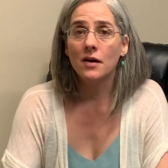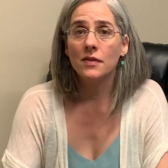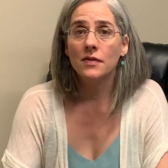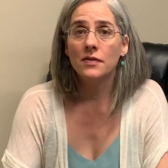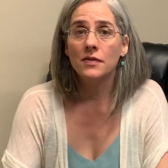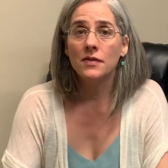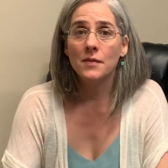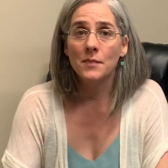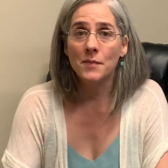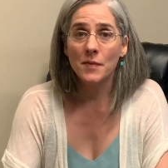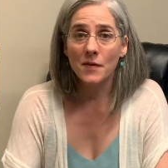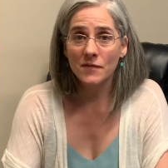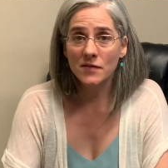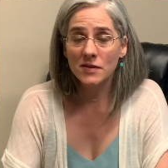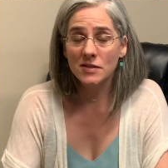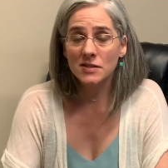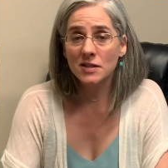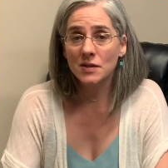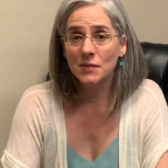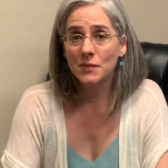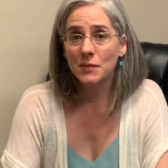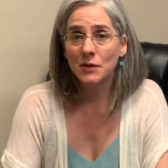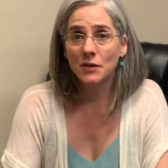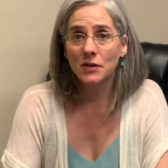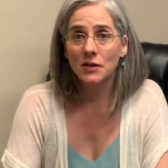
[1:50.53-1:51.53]
the Memphis
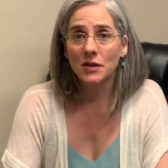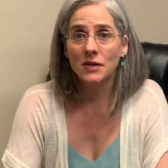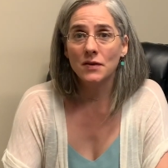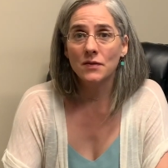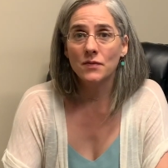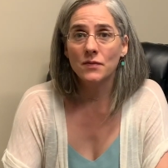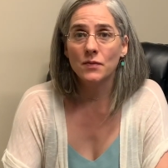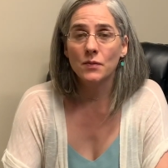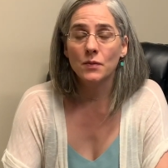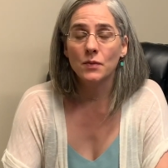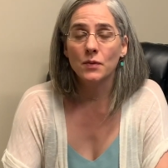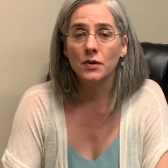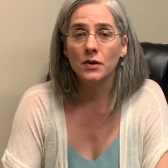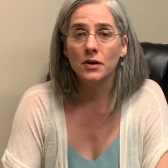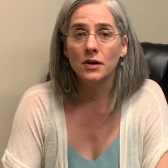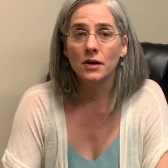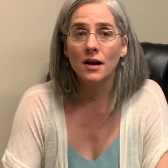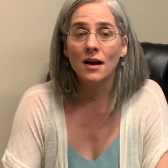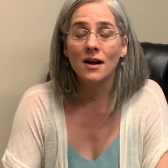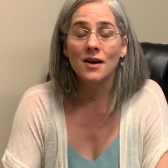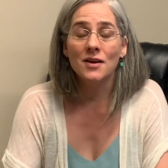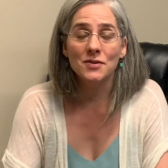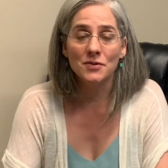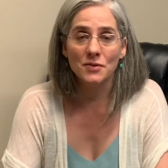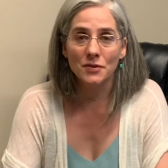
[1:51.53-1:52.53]
community for
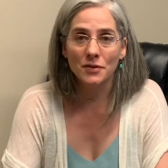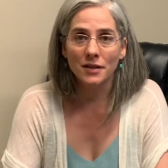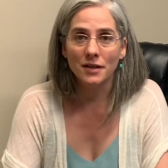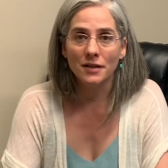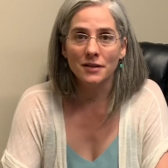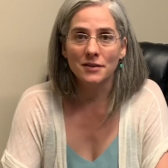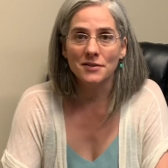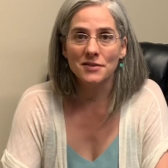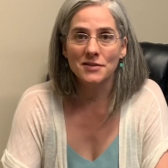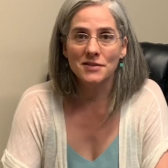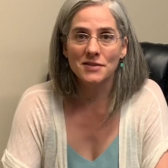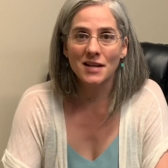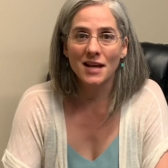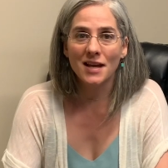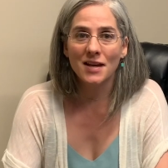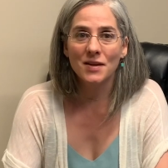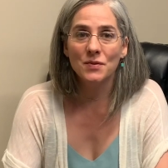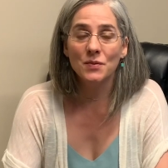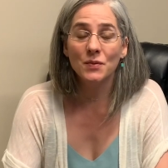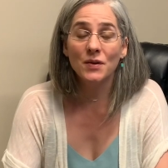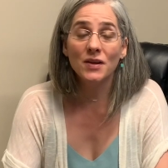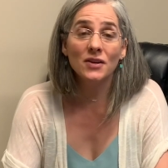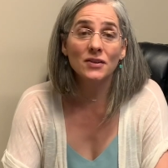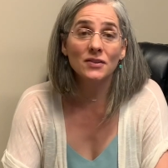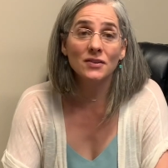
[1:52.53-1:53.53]
100 years, and
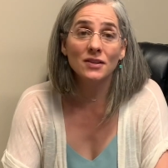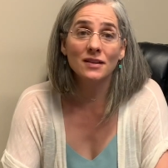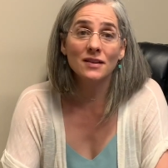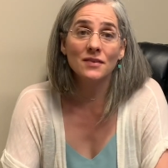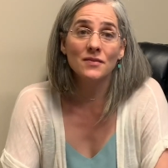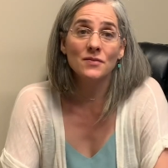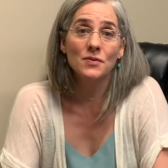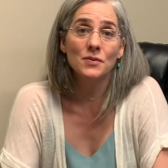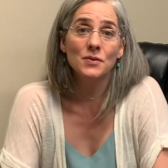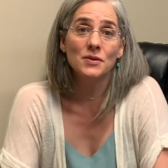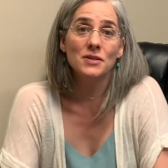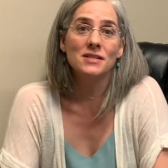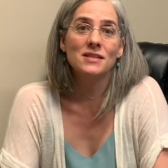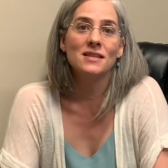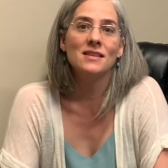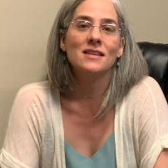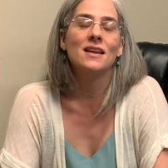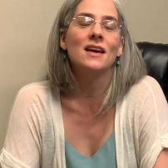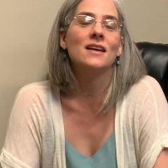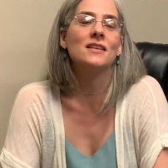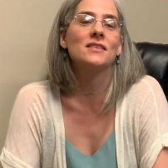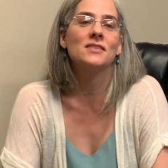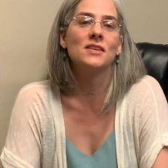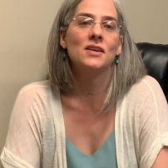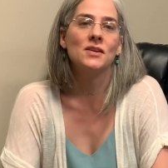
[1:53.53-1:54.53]
we are looking forward to the
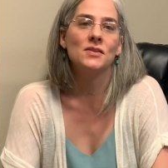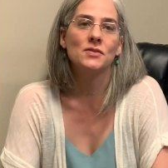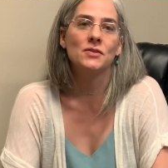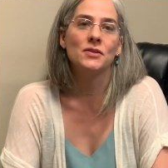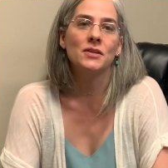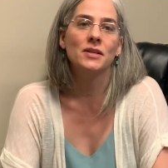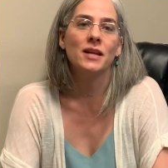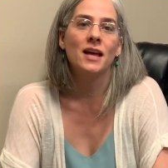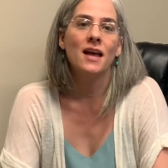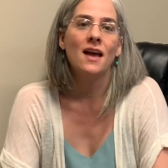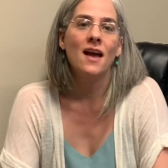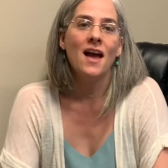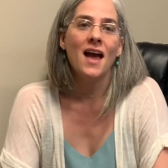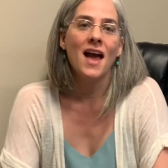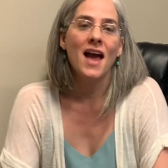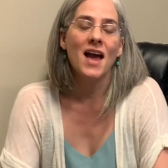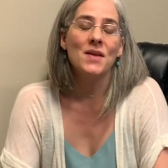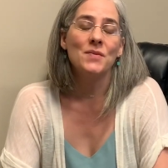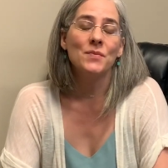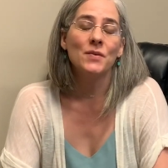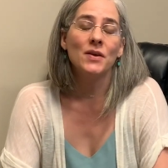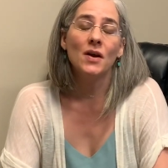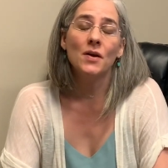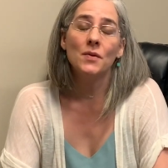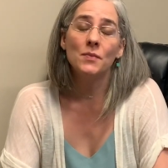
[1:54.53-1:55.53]
next 100, and
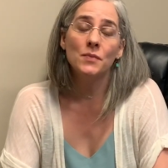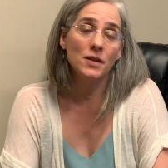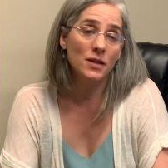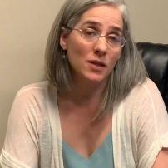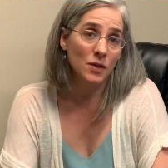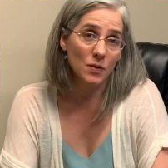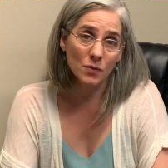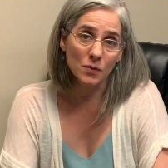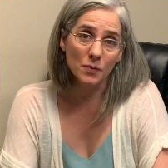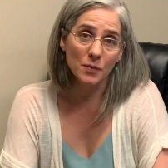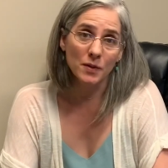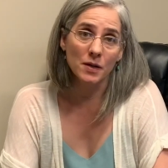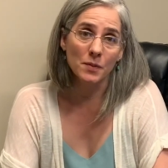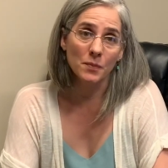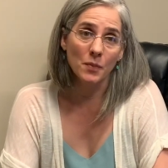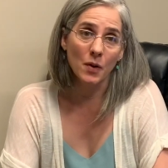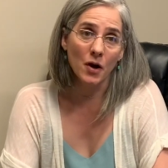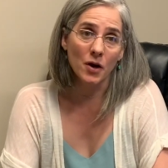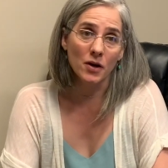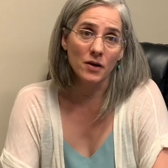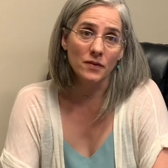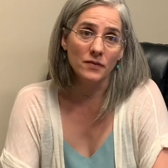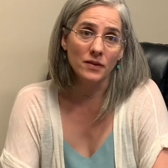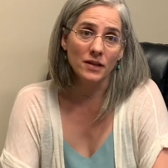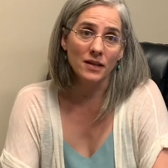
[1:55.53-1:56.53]
we hope that you will be a
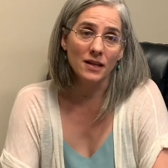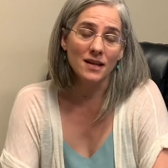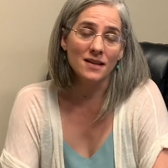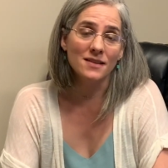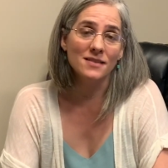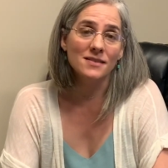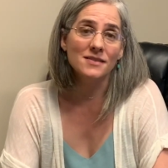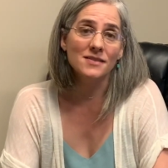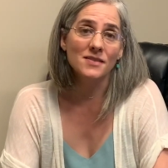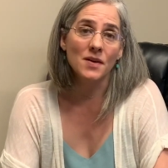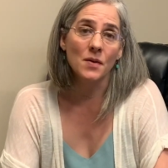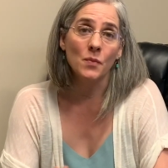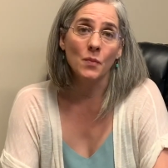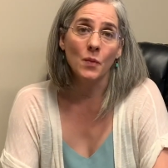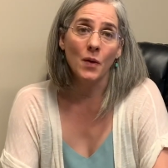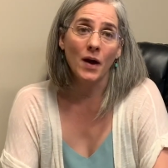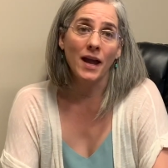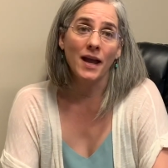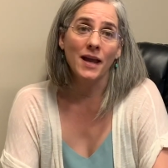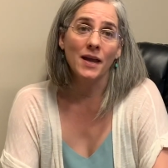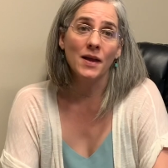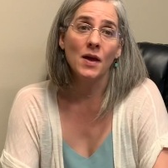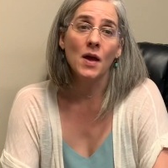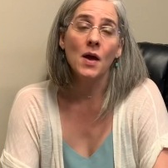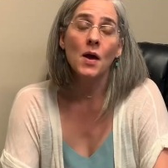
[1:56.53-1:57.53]
part of it in some
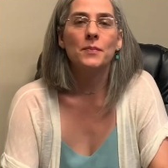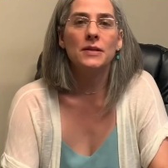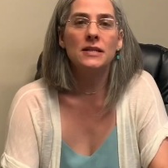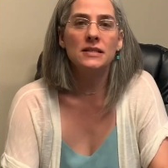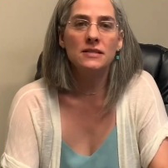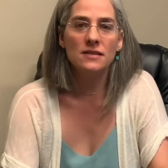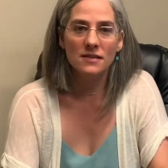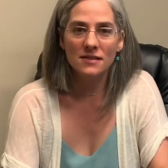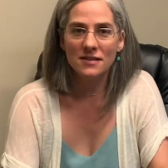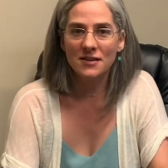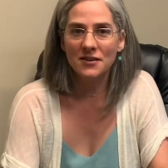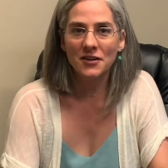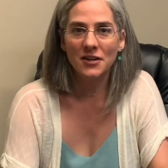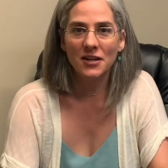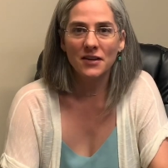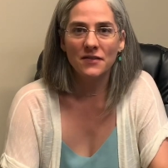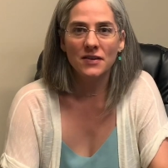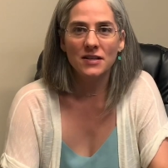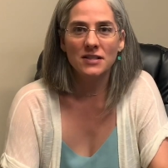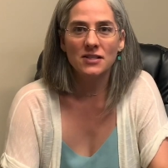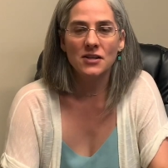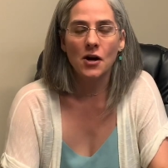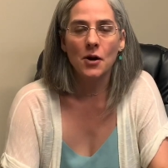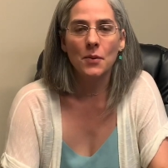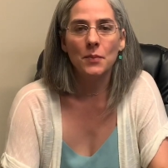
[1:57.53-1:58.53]
way. Please consider giving
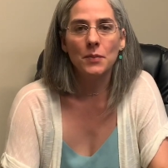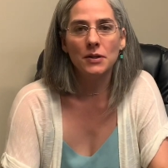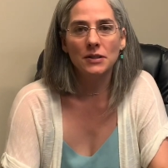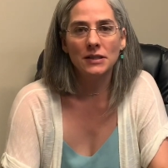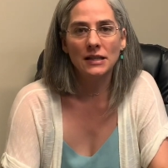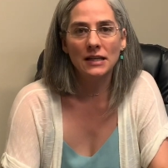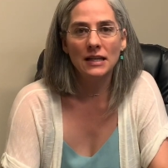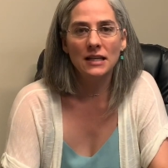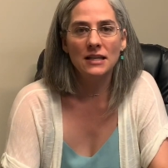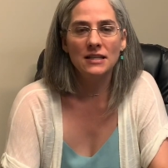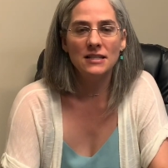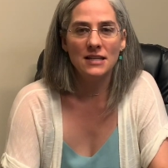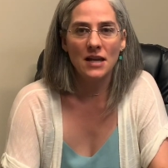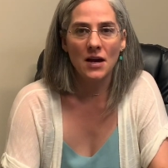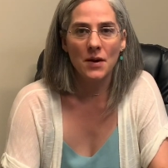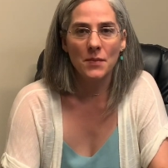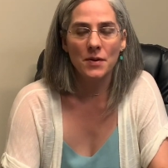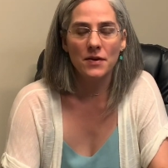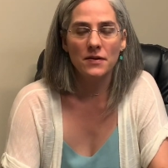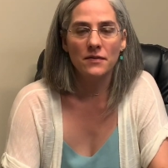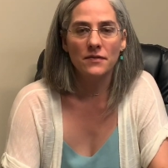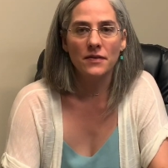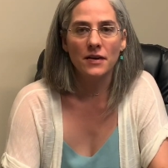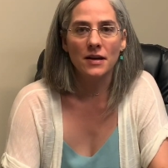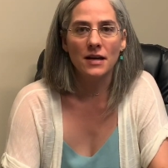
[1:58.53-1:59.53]
to our Building an
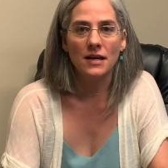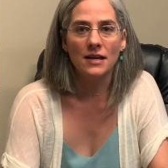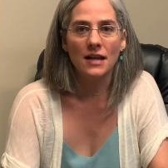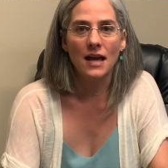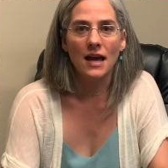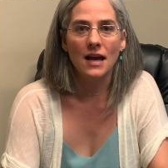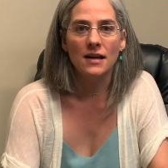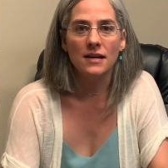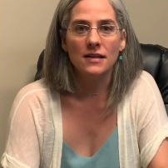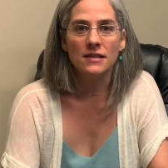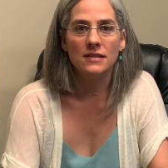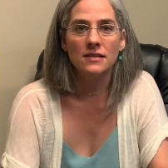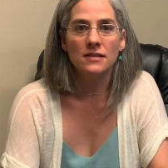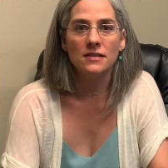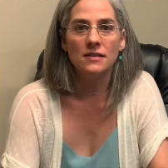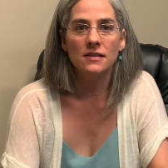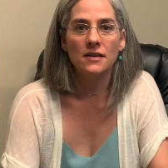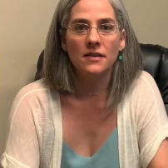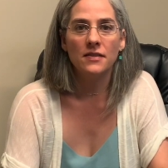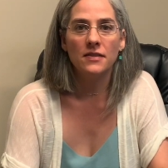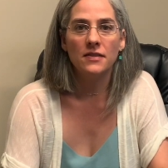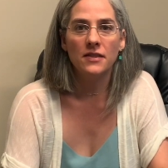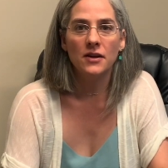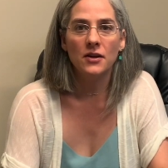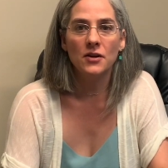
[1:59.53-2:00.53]
Endowment Fund at
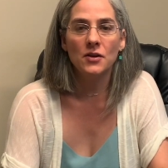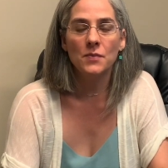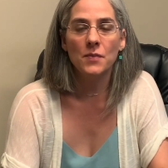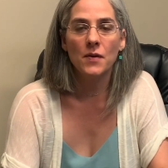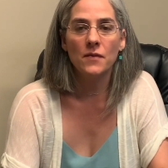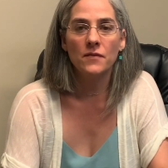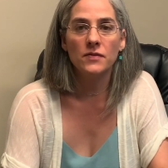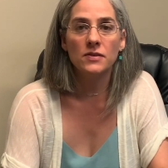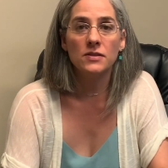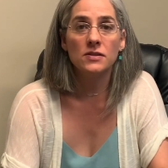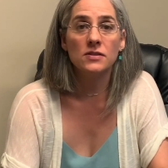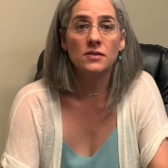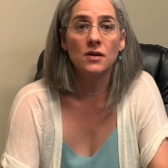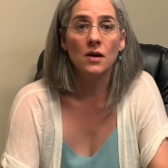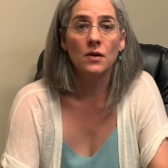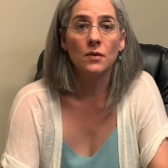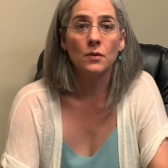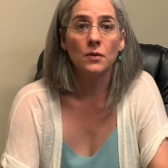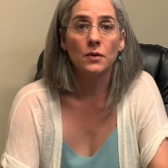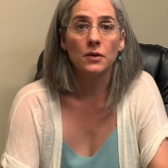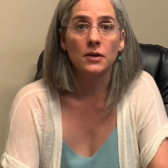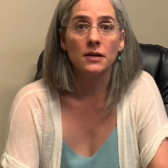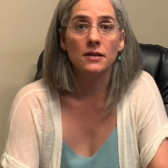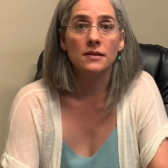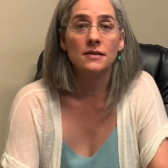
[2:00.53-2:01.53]

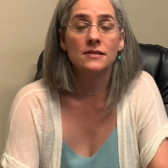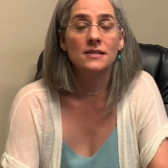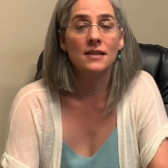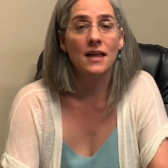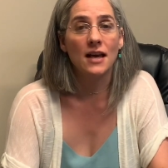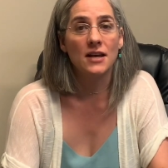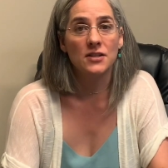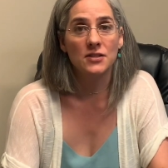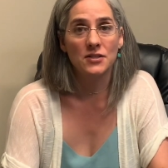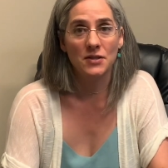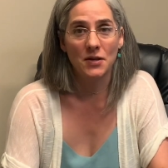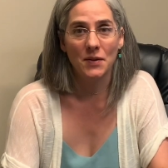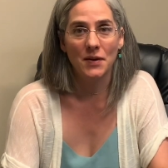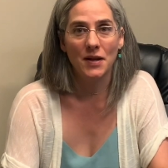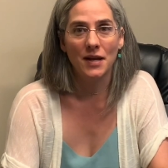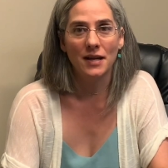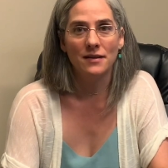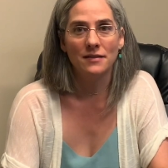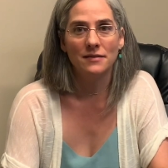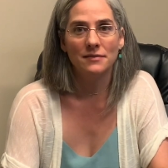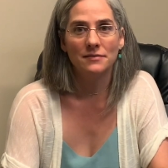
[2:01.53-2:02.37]
theatrememphis.org/donate.